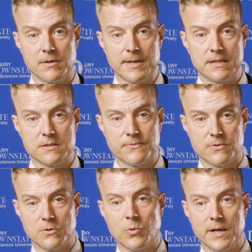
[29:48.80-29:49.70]
about this
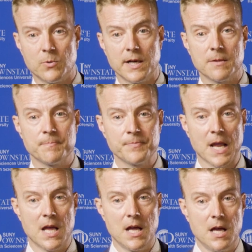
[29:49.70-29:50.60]
for quite a while.
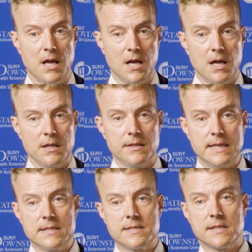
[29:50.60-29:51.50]

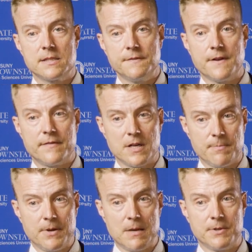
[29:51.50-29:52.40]
The 65 and
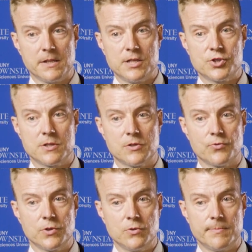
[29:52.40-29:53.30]
up population
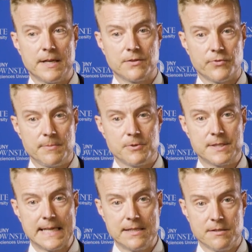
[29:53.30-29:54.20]
grew about
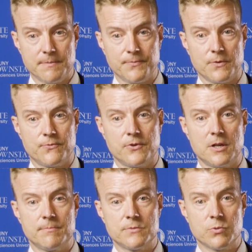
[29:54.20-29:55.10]
3%
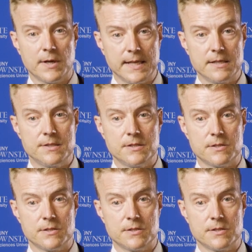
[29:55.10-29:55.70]
from 2018 to